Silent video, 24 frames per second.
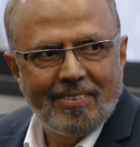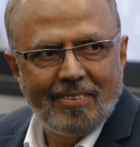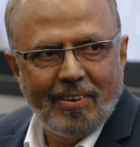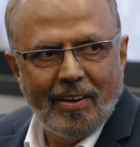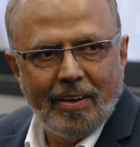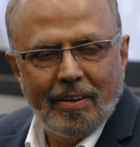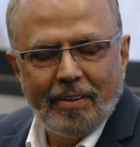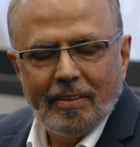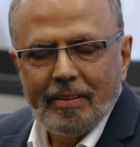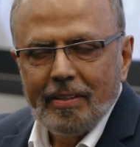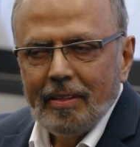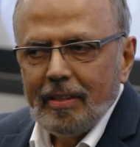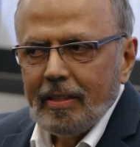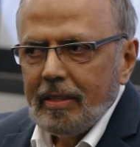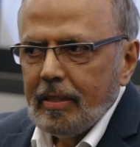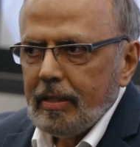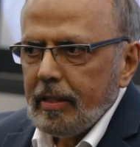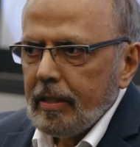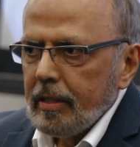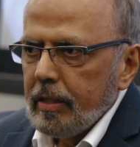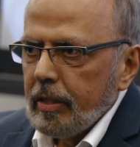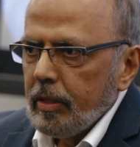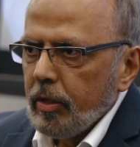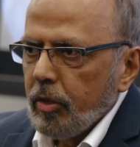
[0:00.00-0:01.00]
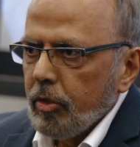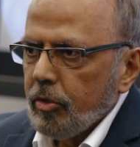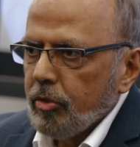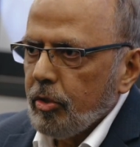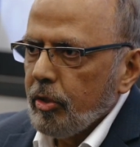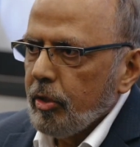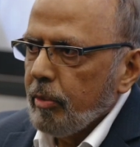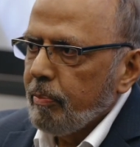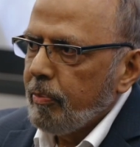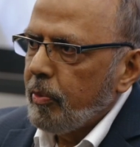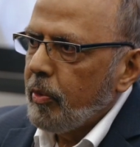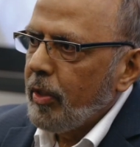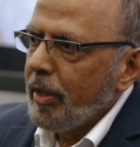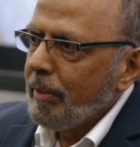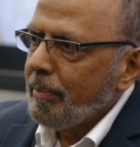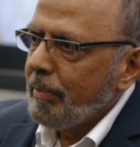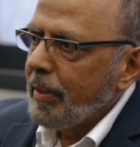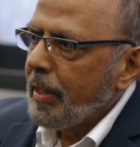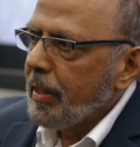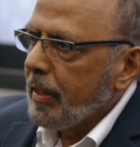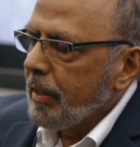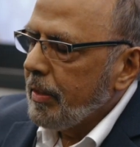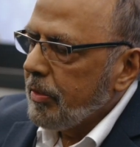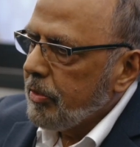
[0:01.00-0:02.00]
Right. So the point
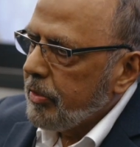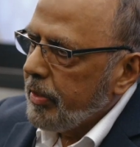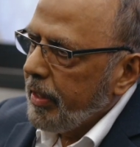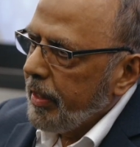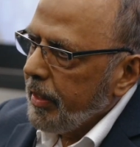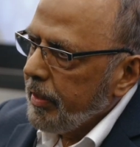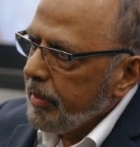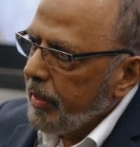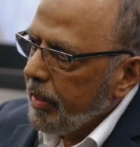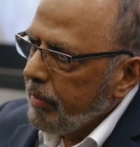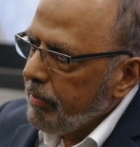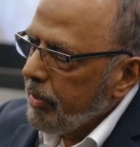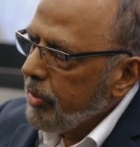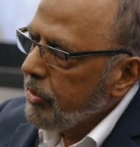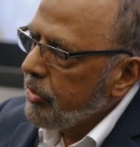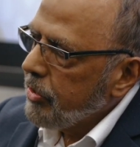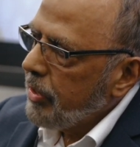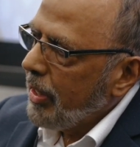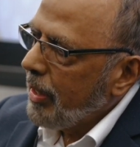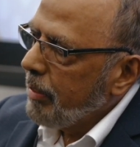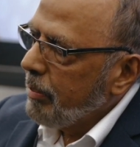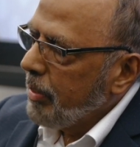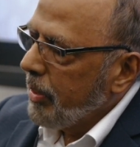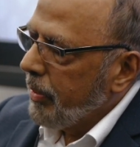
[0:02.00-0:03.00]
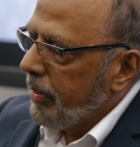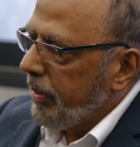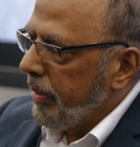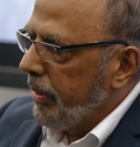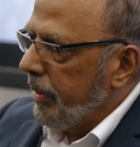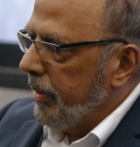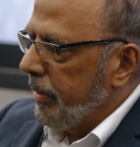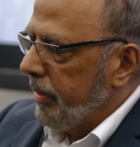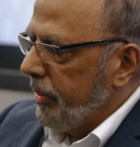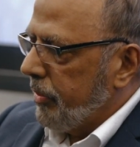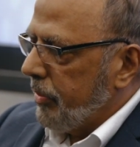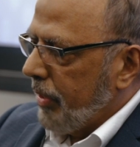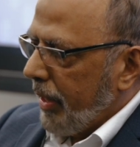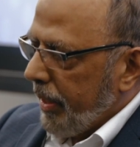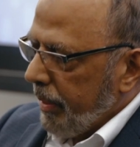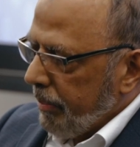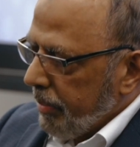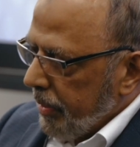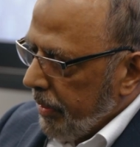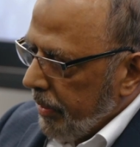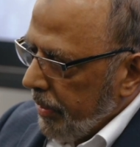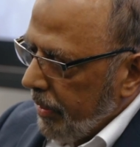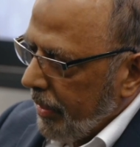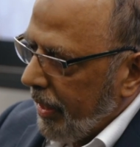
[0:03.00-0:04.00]
being is that even
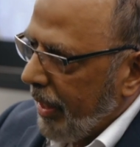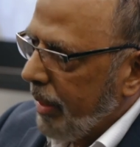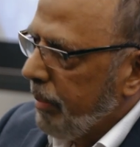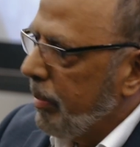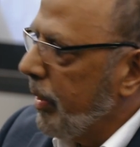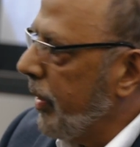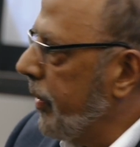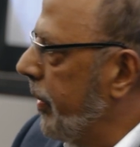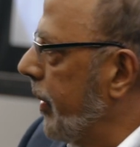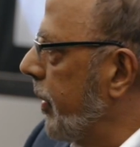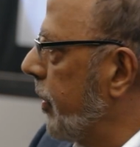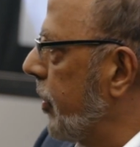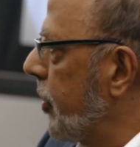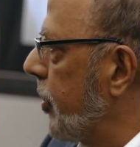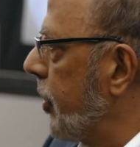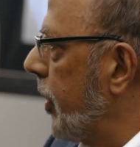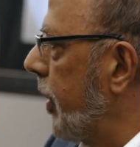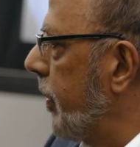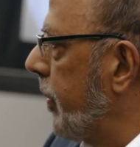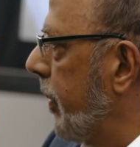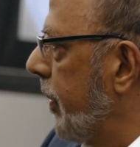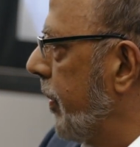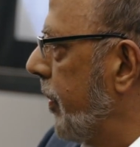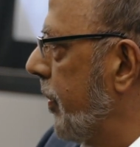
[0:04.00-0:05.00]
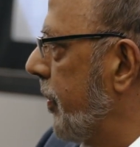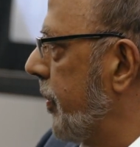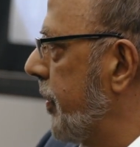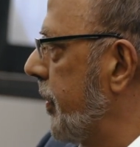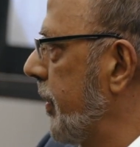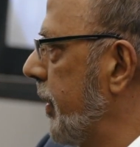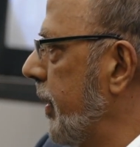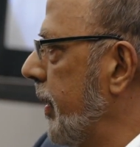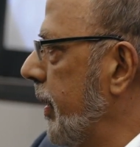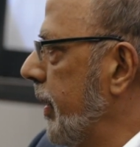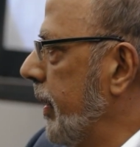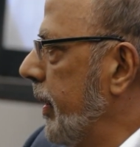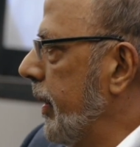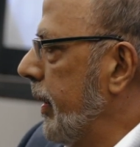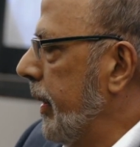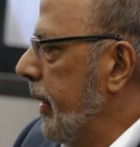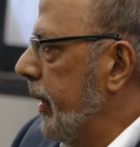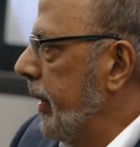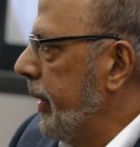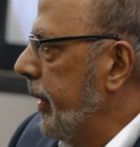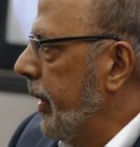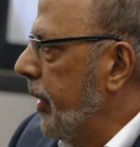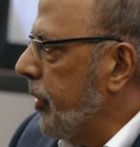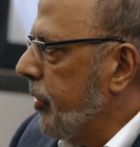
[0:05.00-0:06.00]
cyber liability insurance
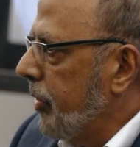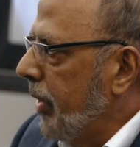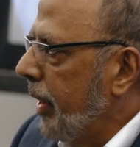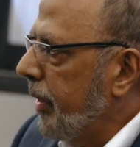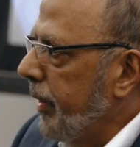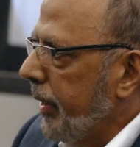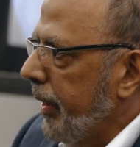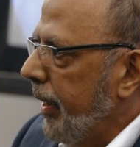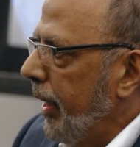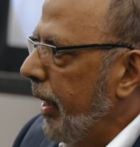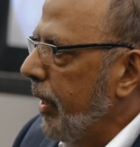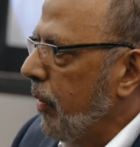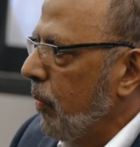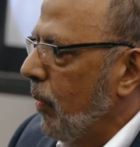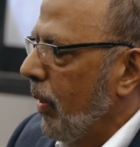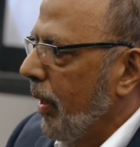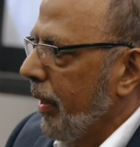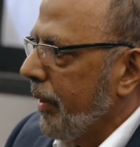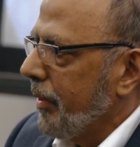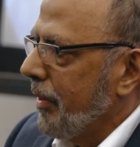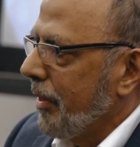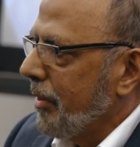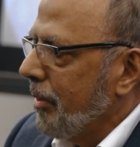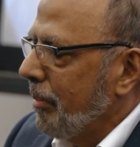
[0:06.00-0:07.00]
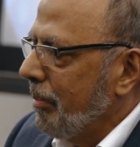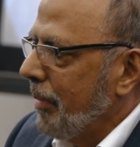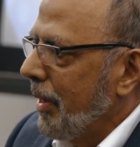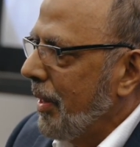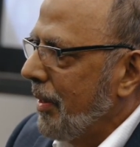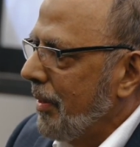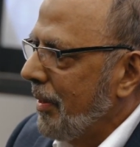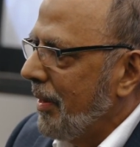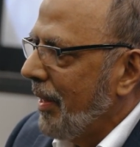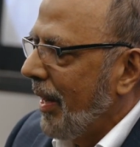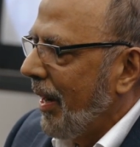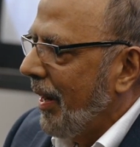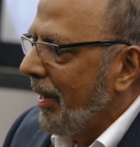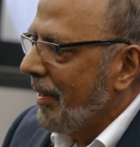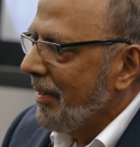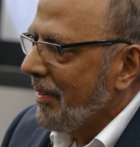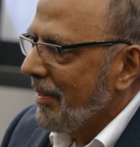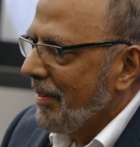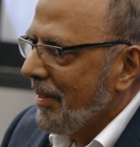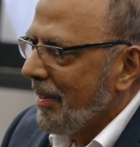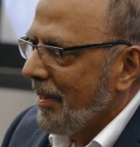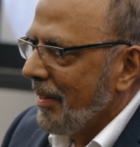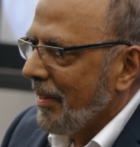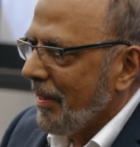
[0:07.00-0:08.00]
is not a cakewalk. Doesn't mean that,
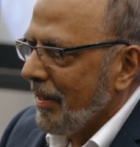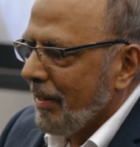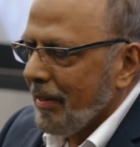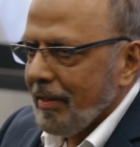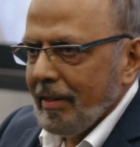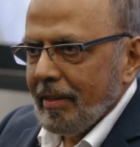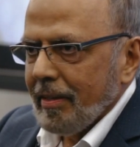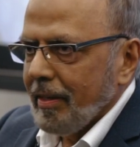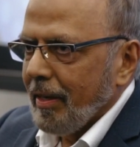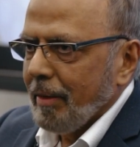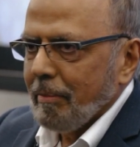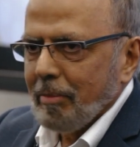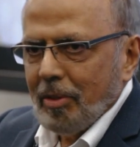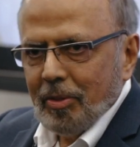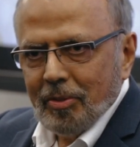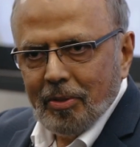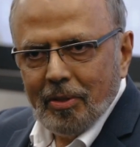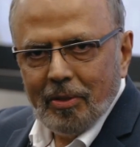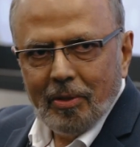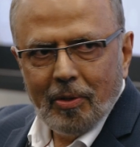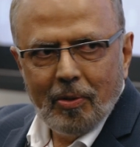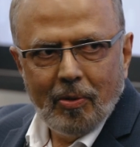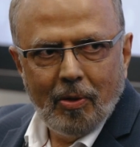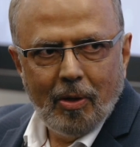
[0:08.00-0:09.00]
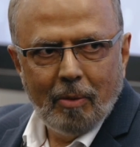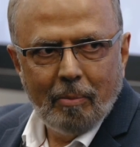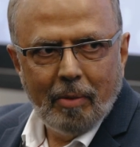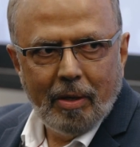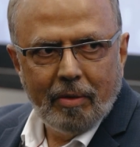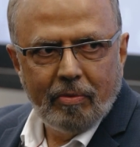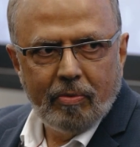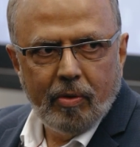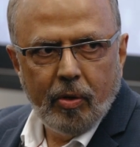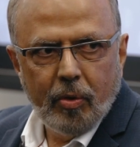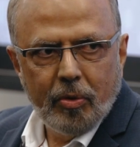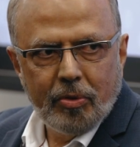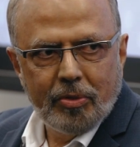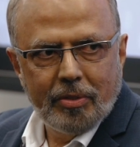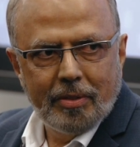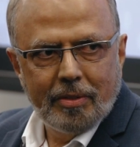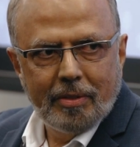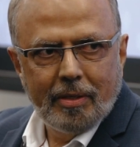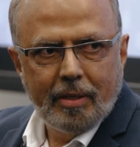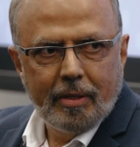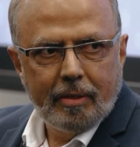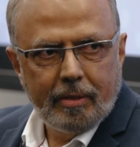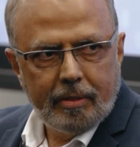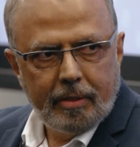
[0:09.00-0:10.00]
hey, I'm just going to call my folks
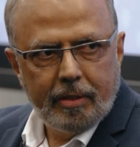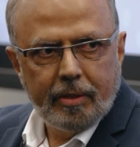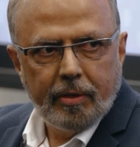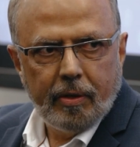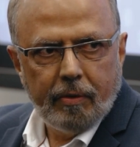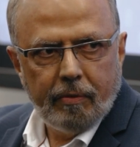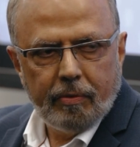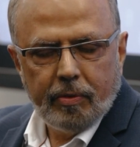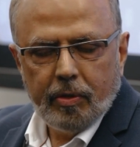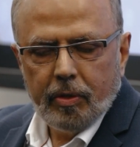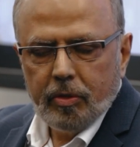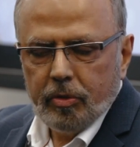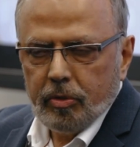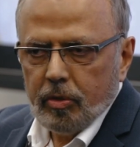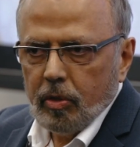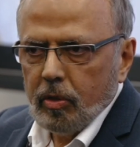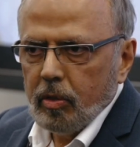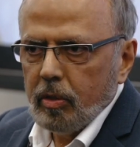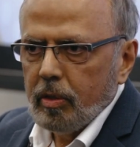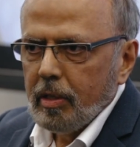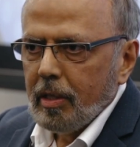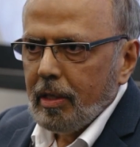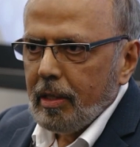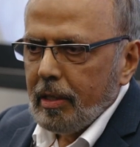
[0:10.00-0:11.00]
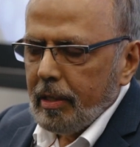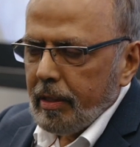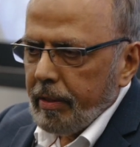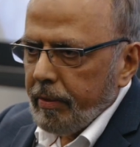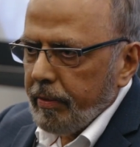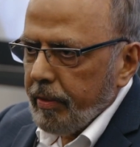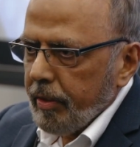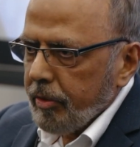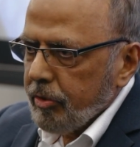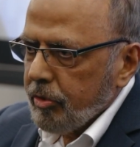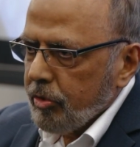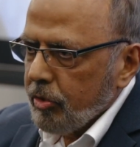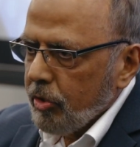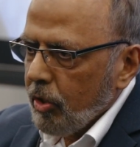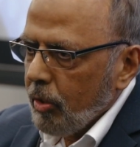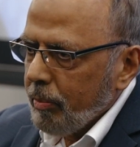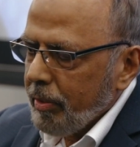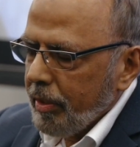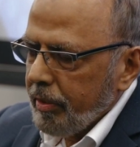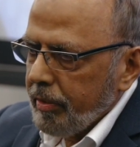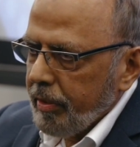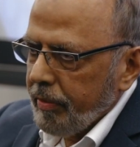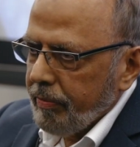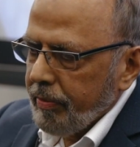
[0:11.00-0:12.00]
and everything's all. There's so
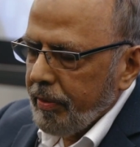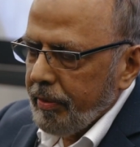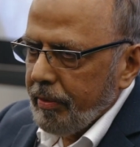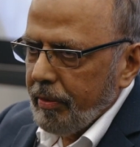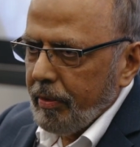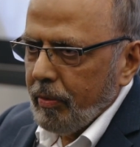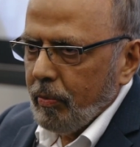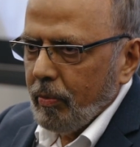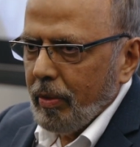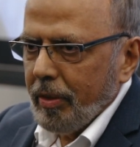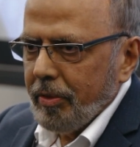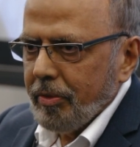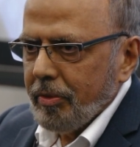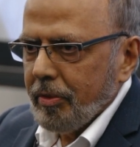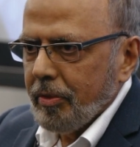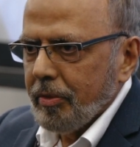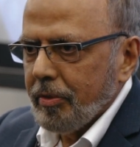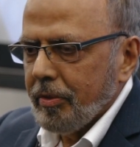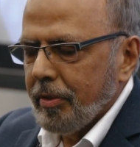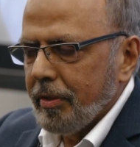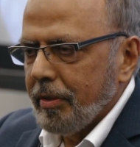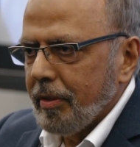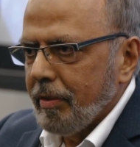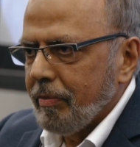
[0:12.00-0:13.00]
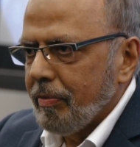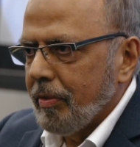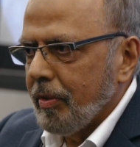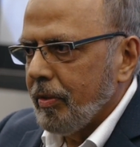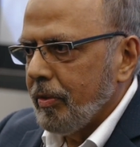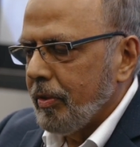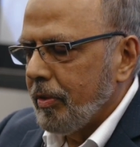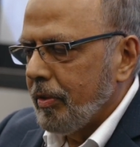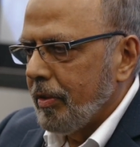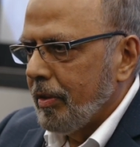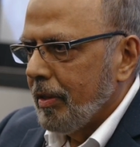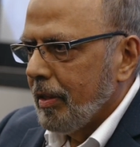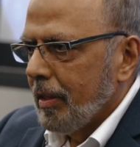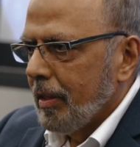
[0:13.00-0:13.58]
many different nuances, and if you